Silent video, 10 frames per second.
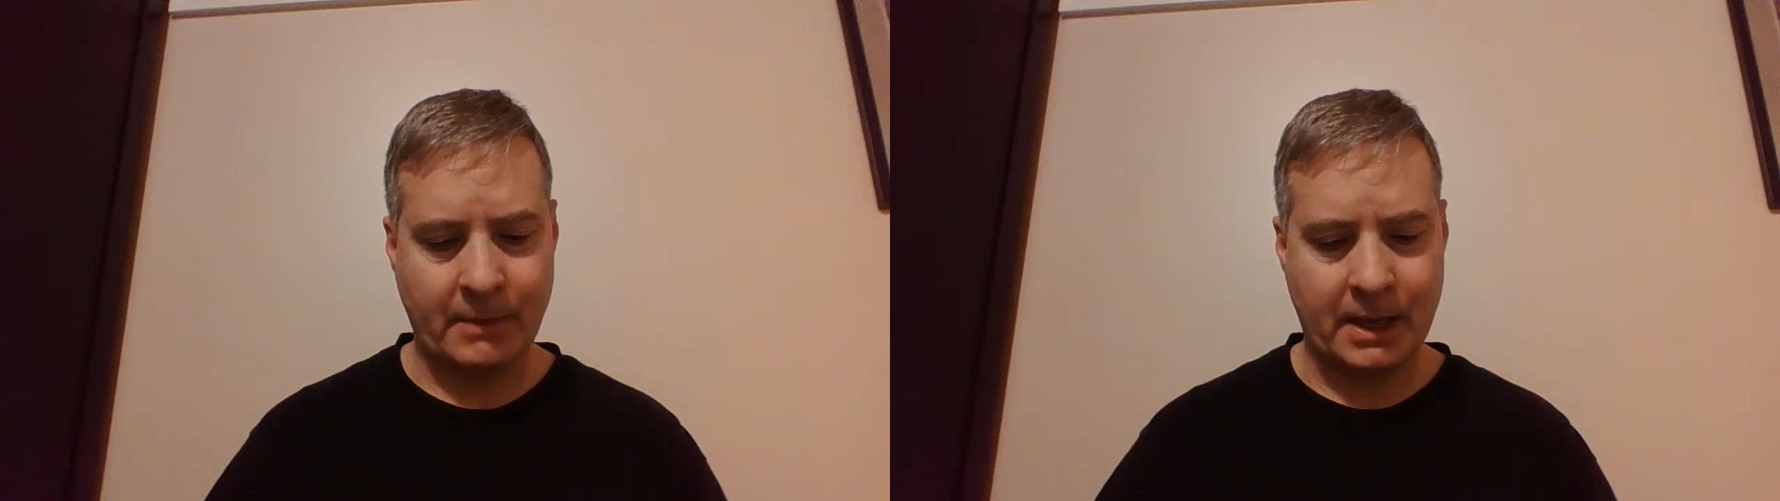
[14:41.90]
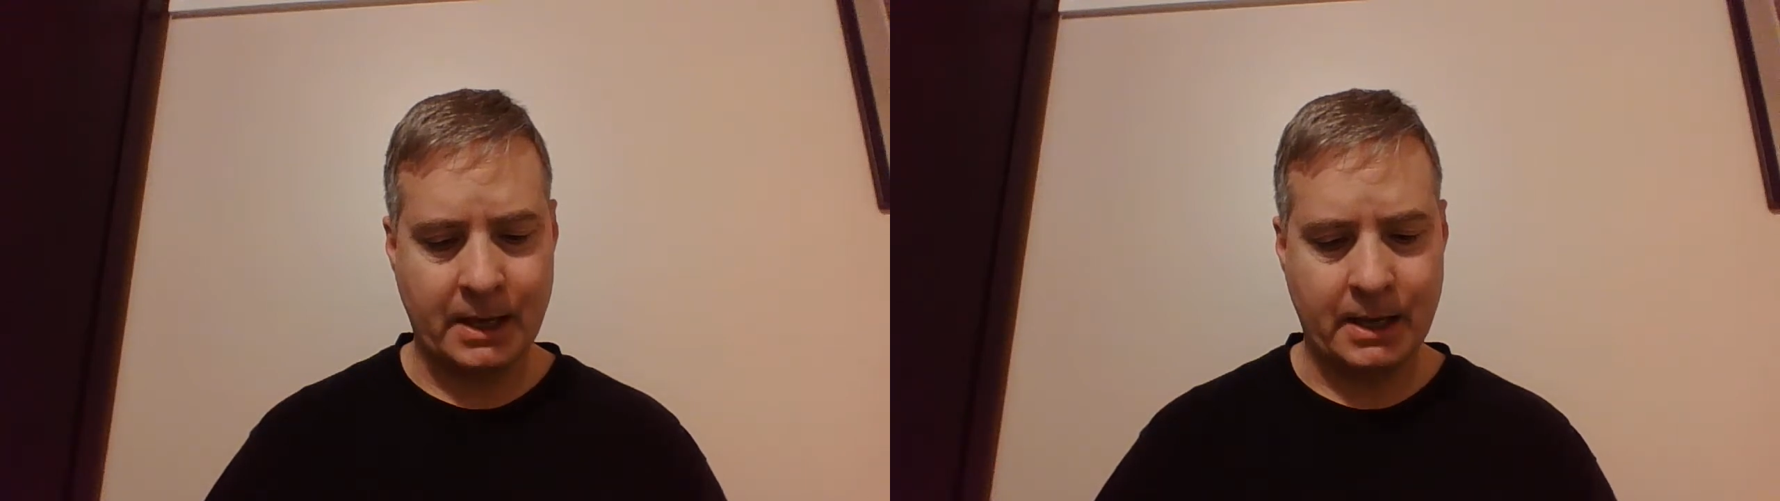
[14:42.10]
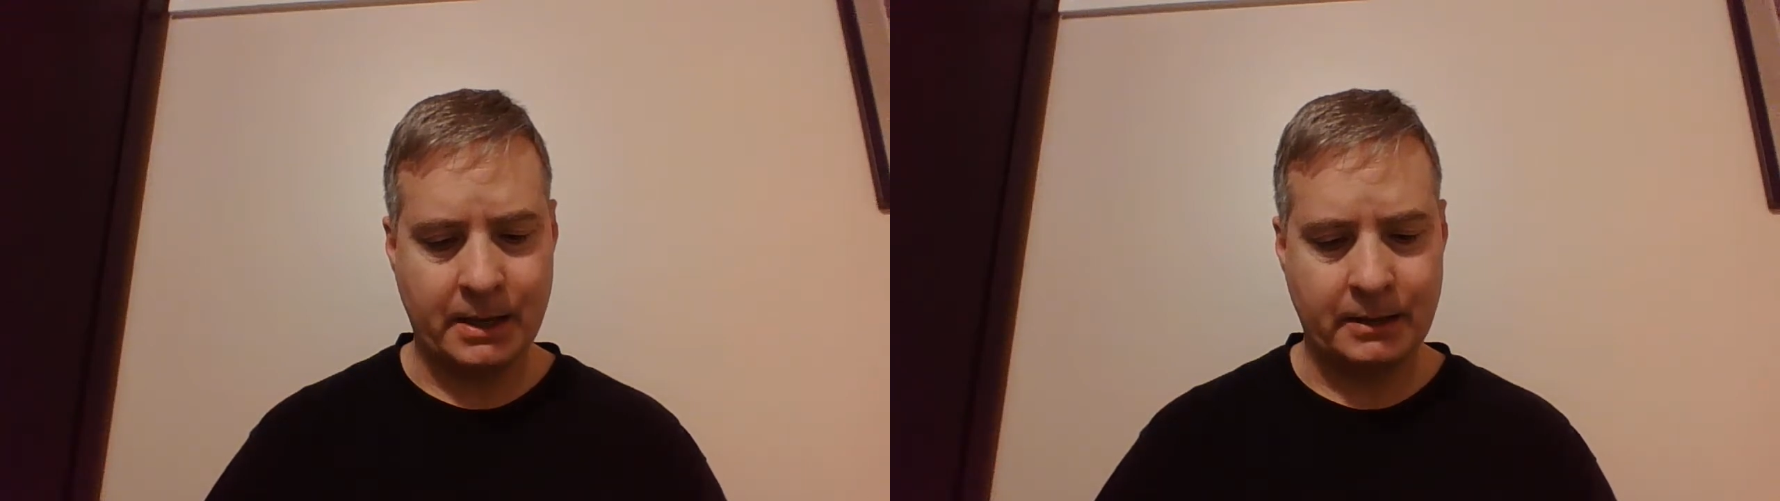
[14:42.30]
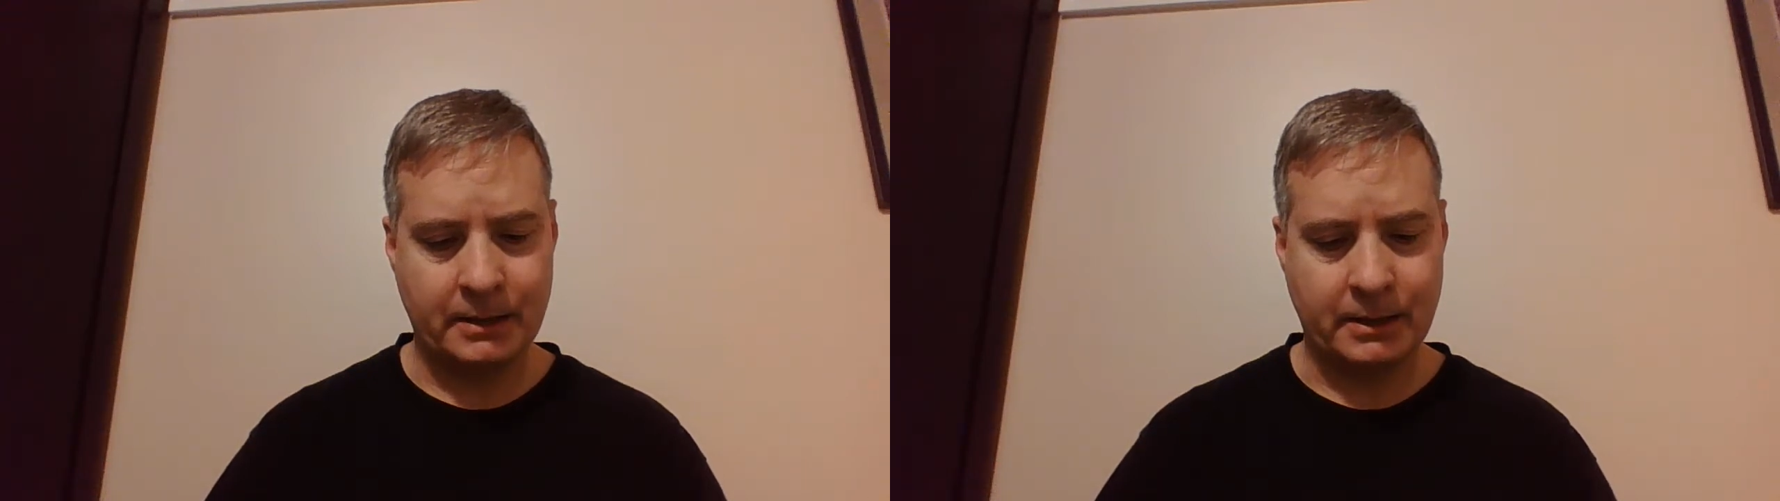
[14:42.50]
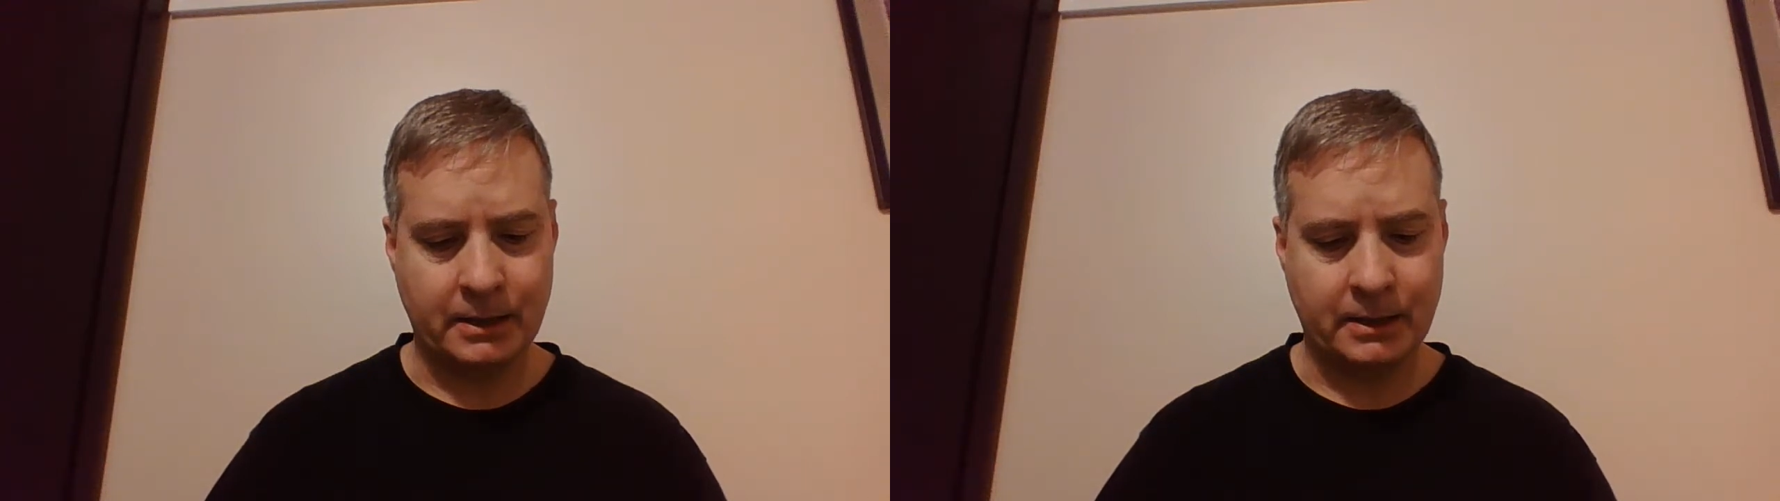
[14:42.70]

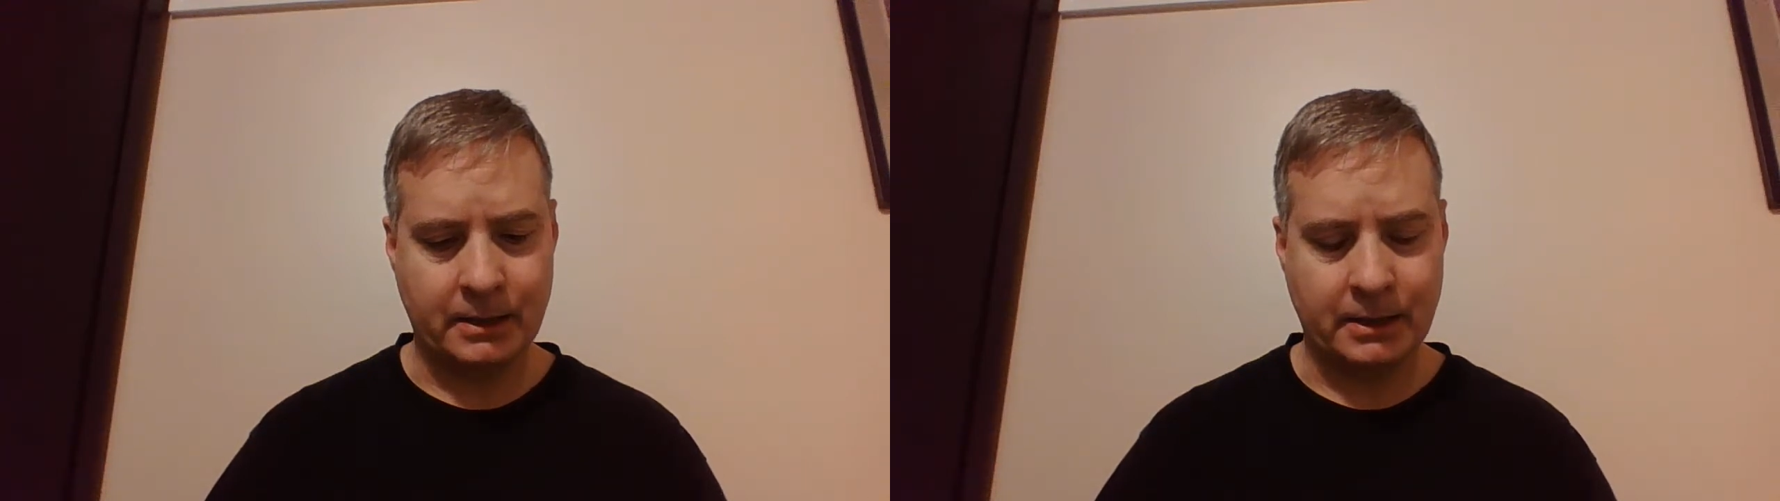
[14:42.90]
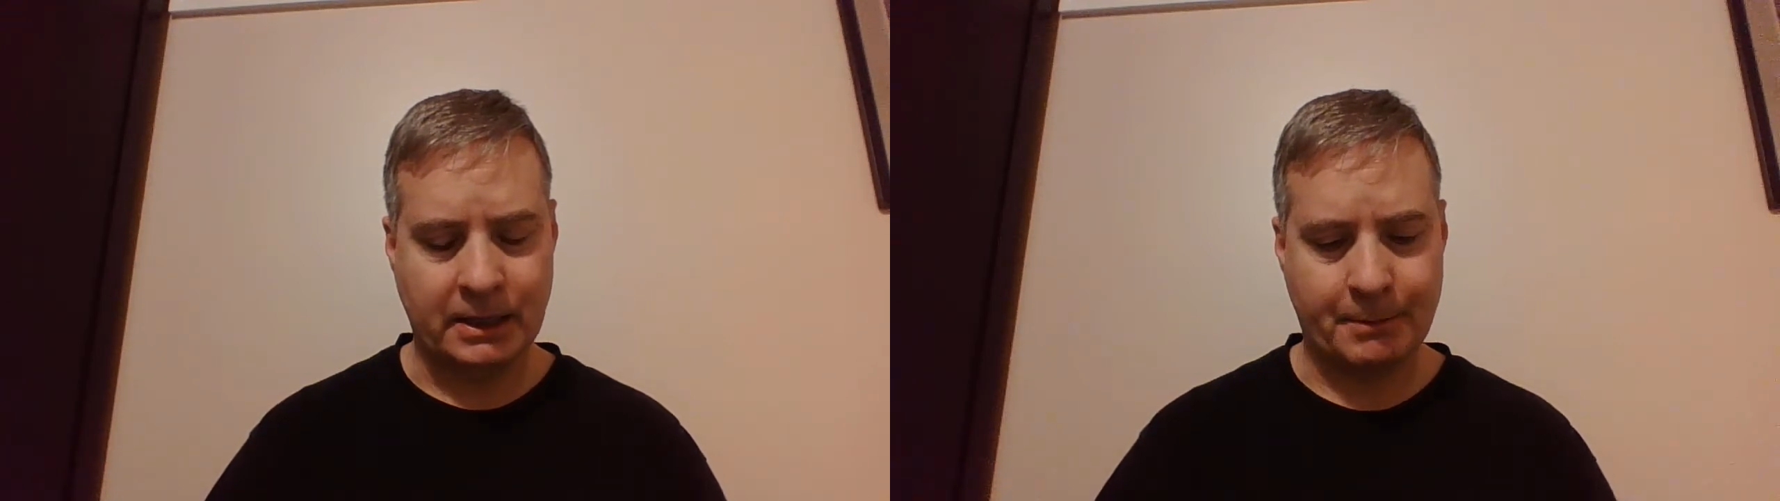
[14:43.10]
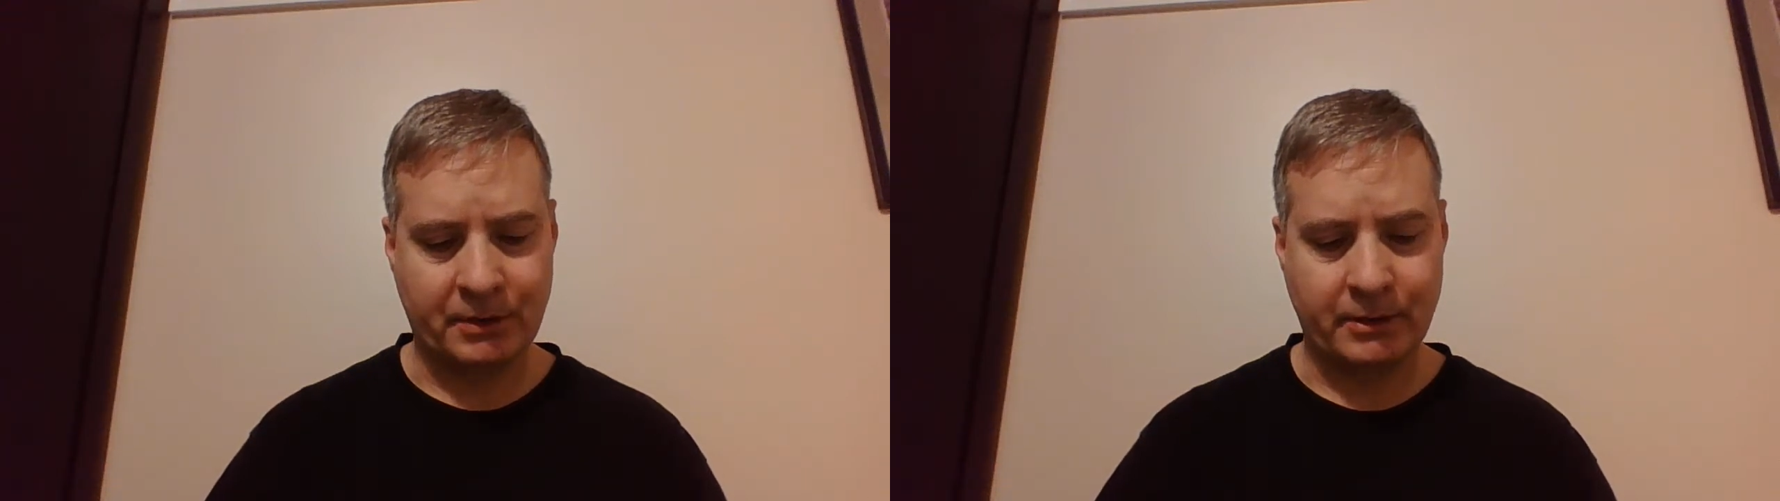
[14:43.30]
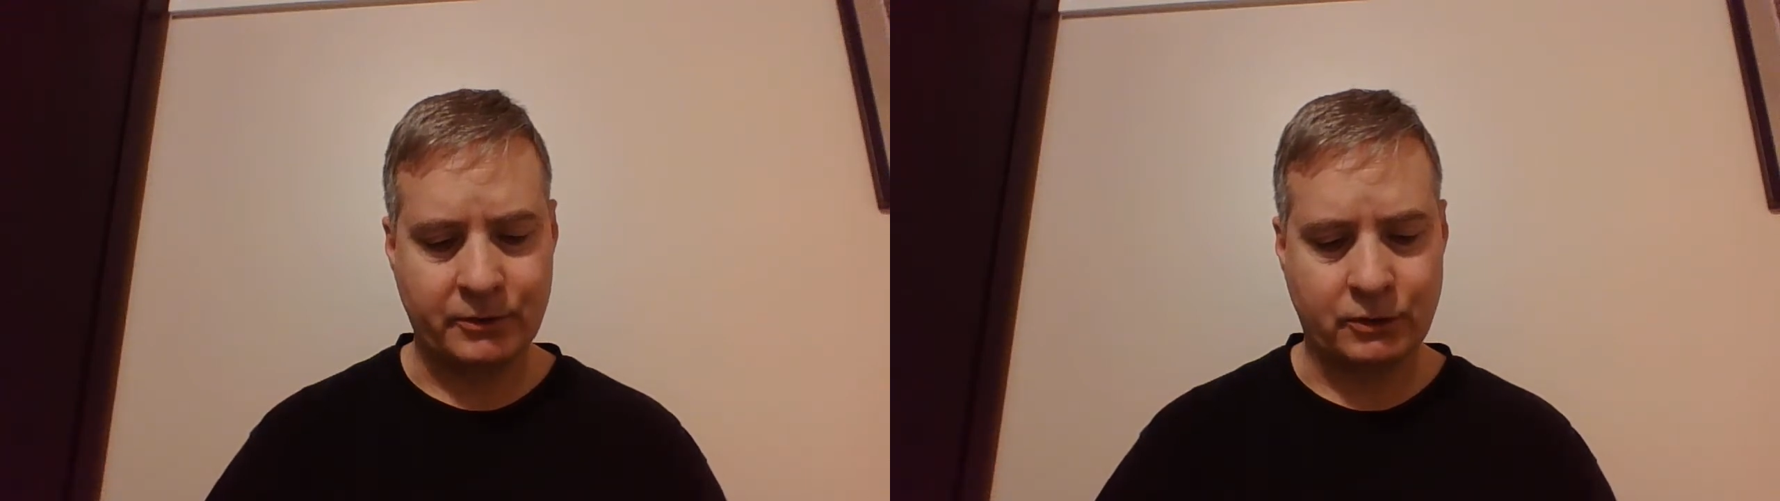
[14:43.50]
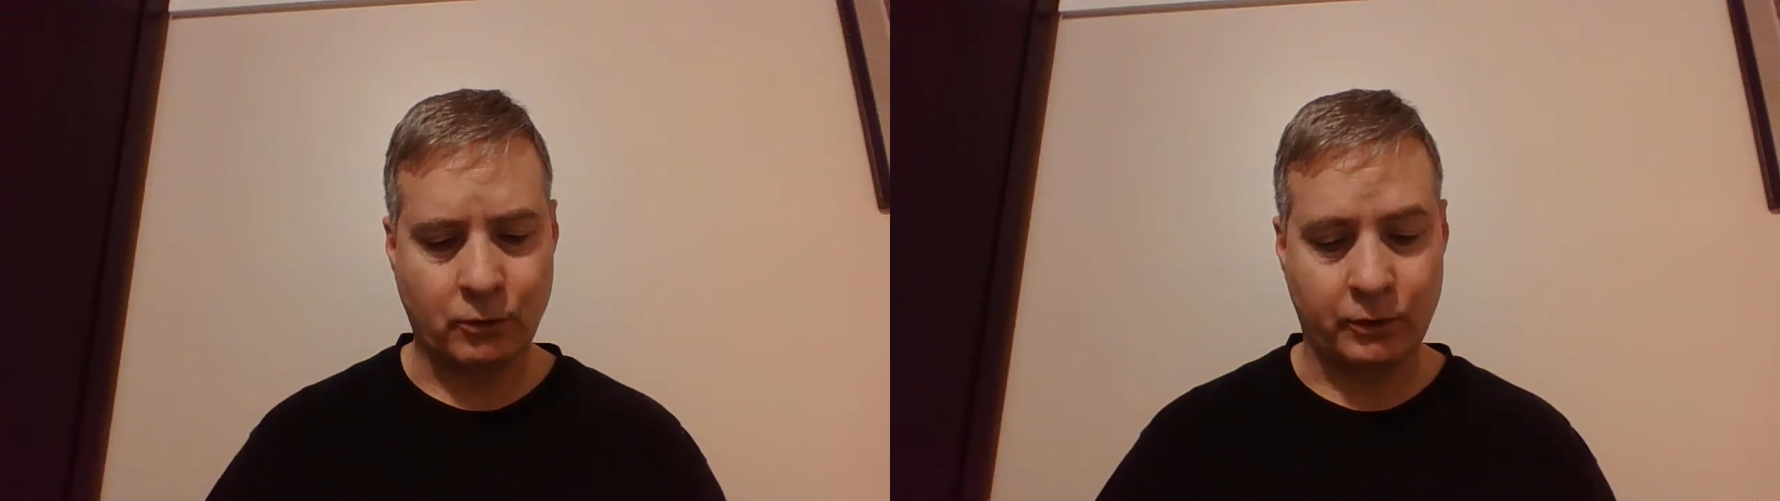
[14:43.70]
And a couple of other
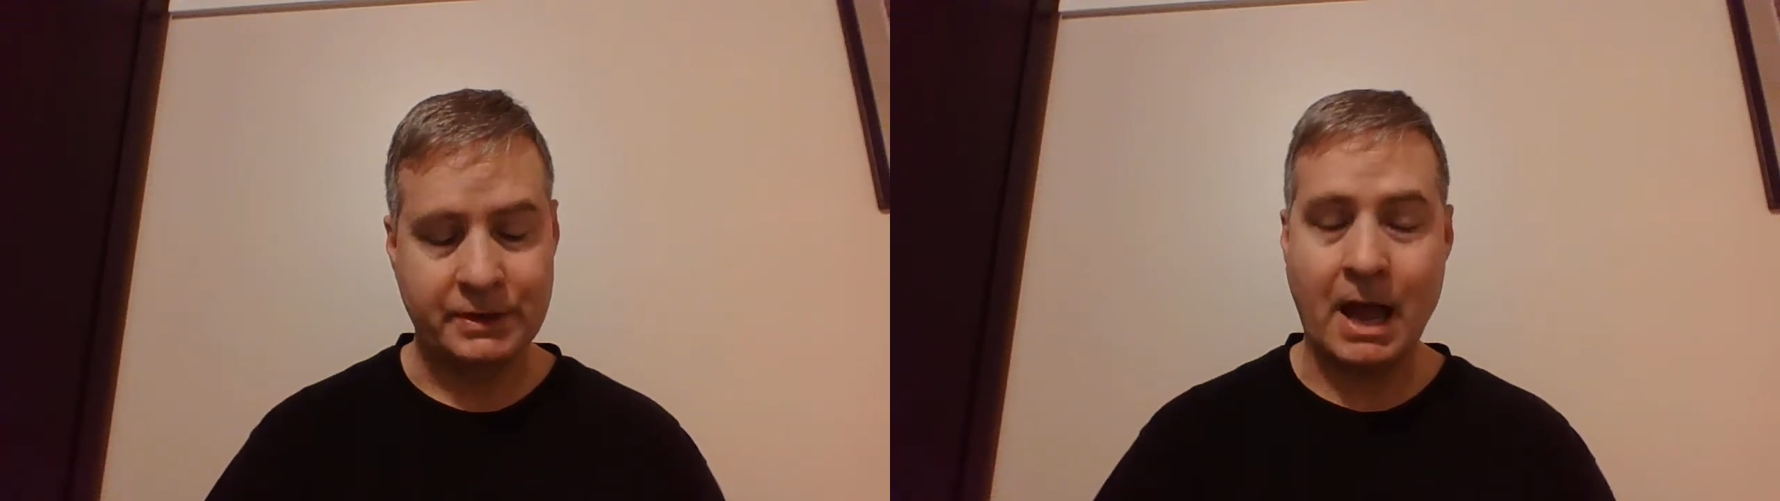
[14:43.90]
scrolls.